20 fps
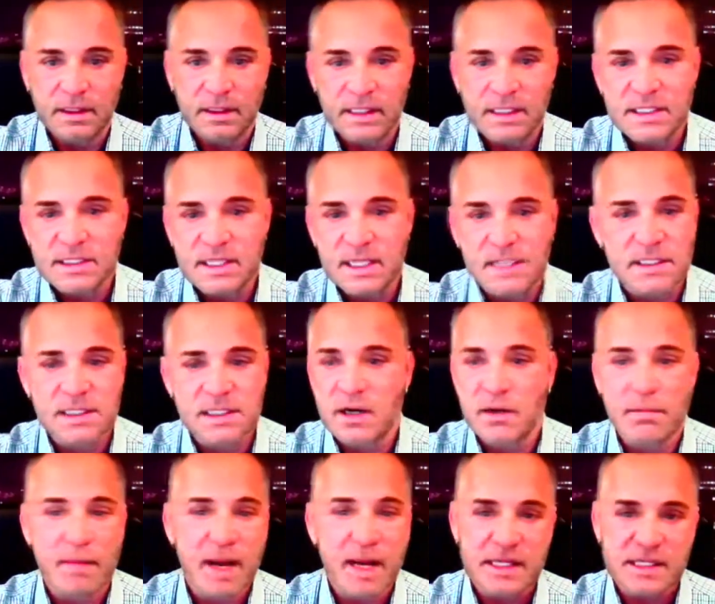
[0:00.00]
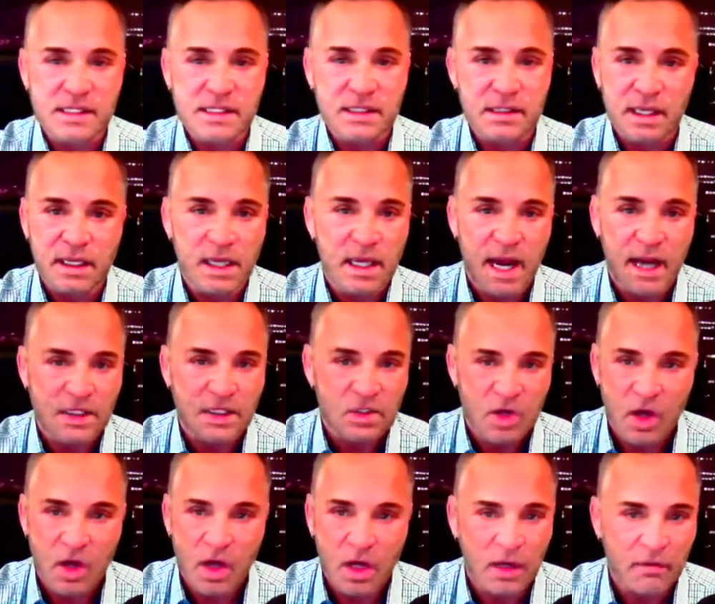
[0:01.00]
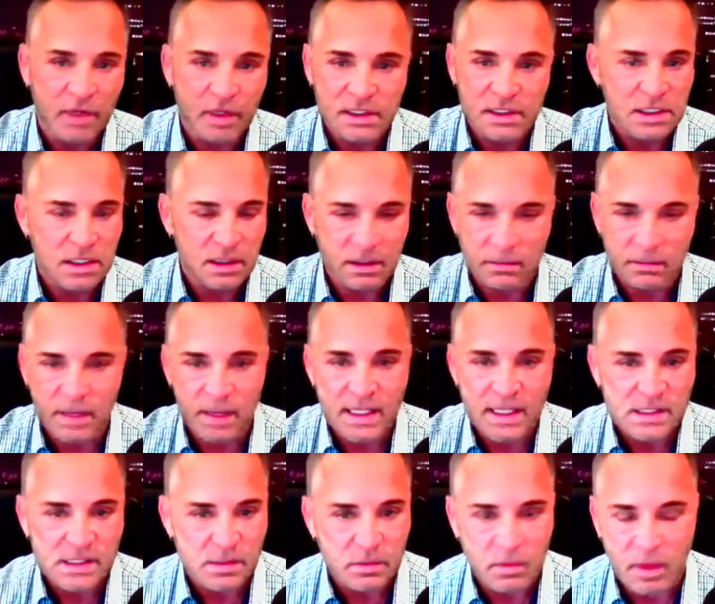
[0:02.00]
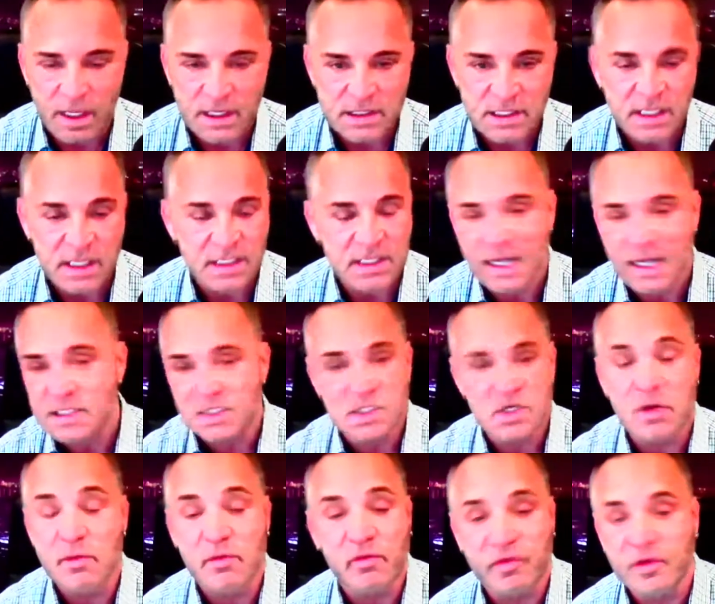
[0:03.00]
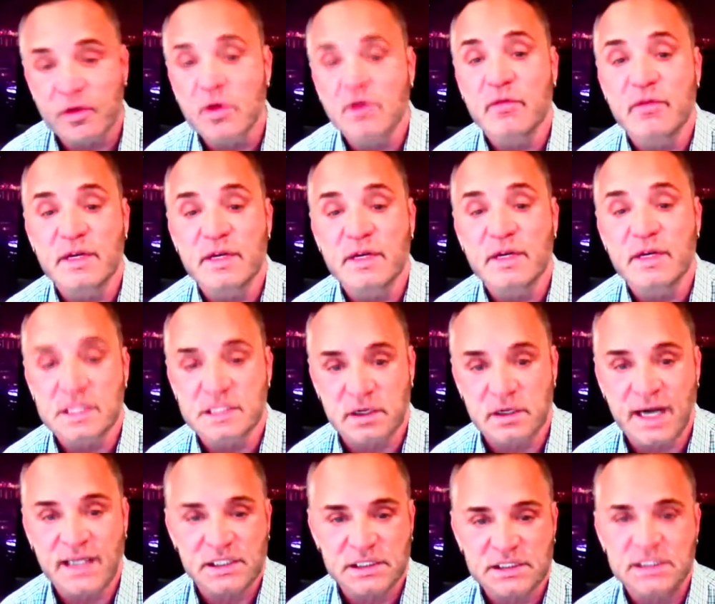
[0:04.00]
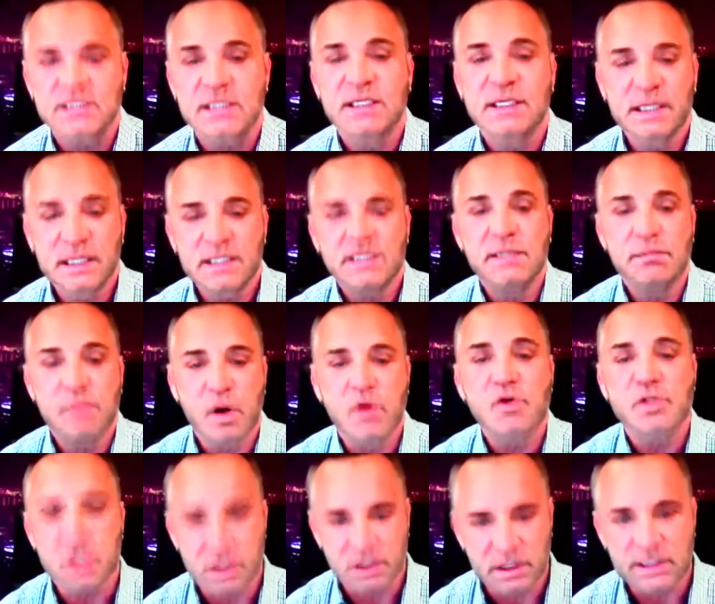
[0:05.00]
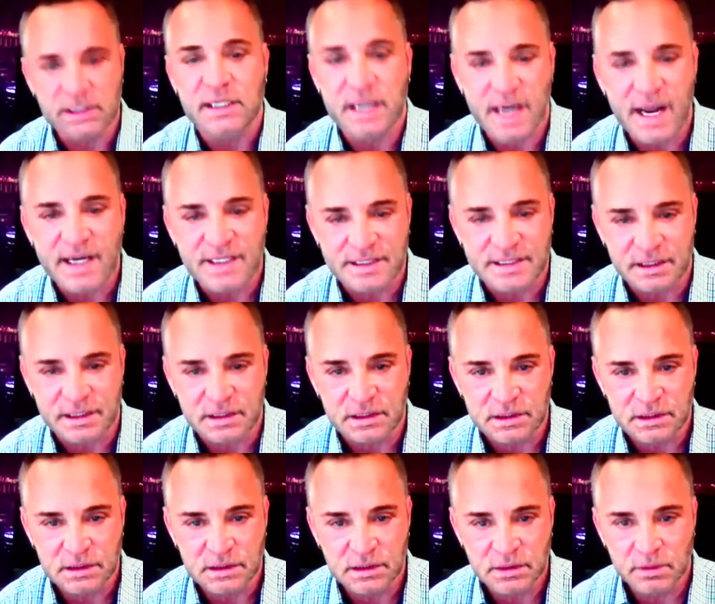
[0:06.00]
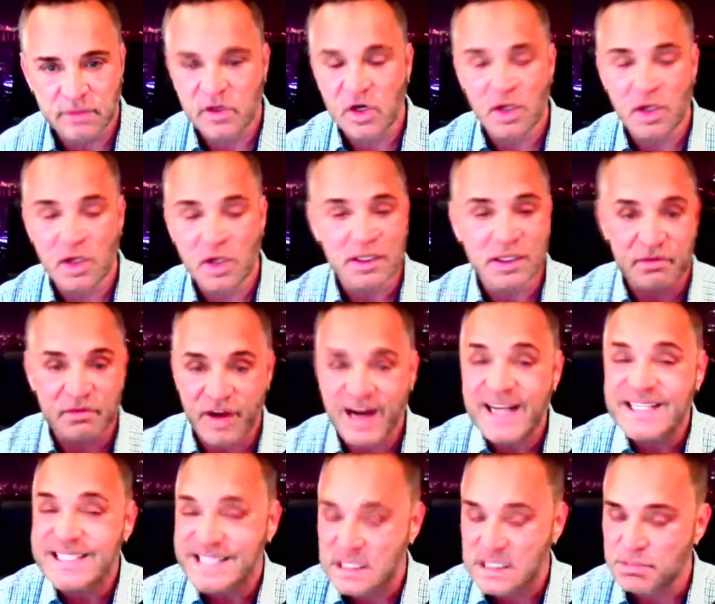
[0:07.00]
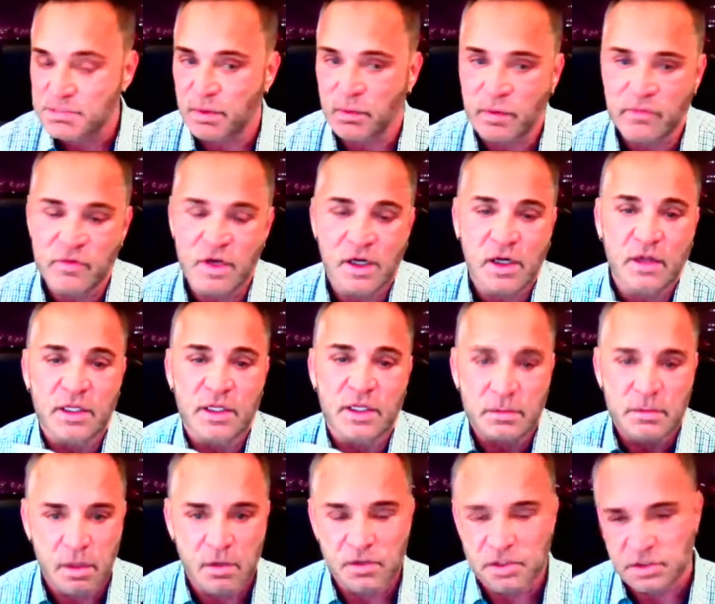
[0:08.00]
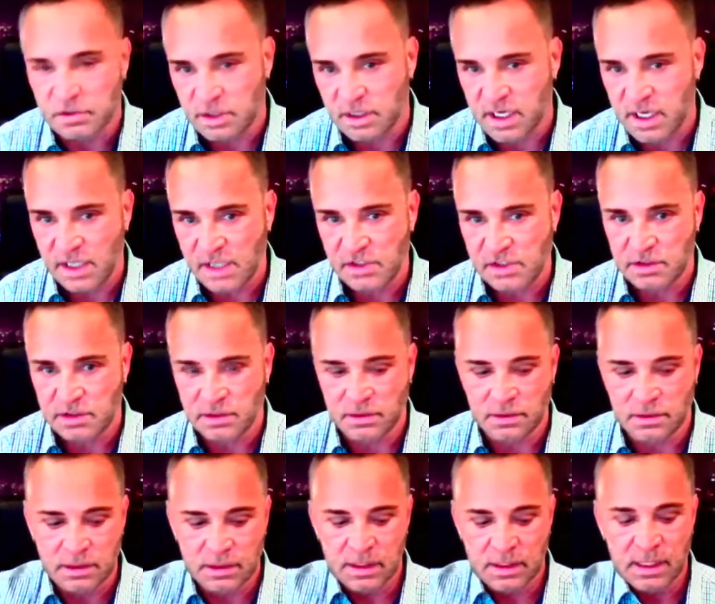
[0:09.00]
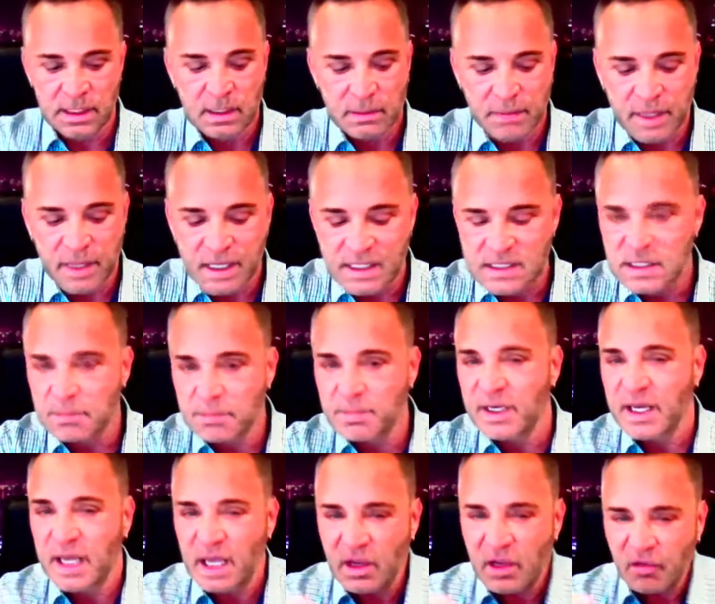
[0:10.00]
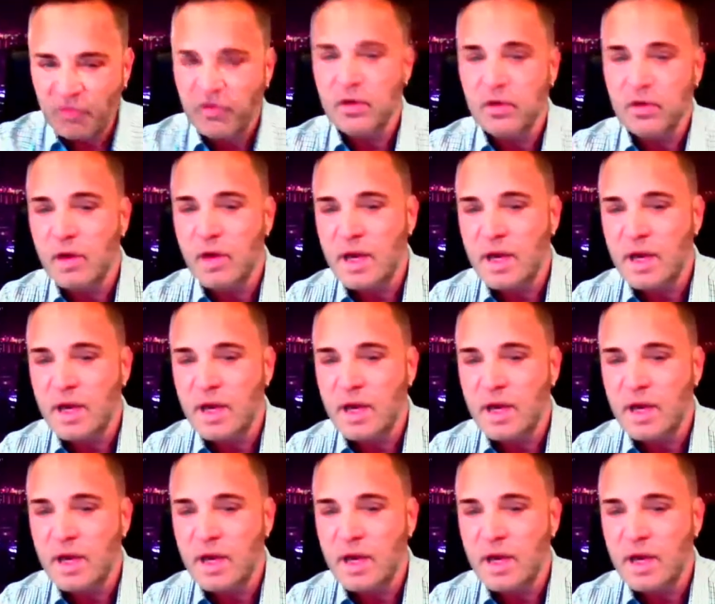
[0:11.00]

And these things are amazing. They connect all of us in amazing ways. And yet so few of us are actually emotionally connected. We've got all the devices, but we've not got the emotional connection. But I said, but if you